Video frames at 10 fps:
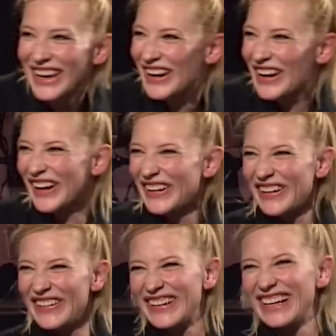
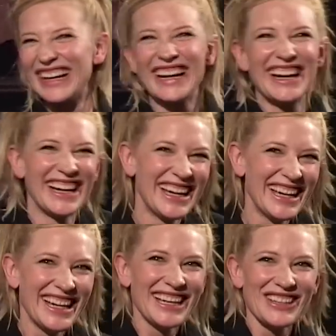mean,
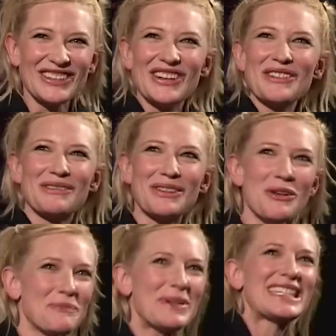it's, you know, you know,
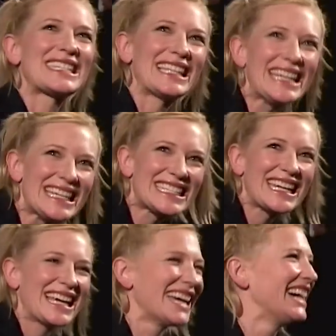don't be
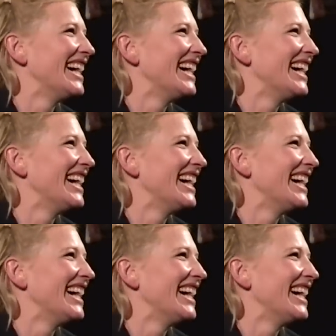sleazy.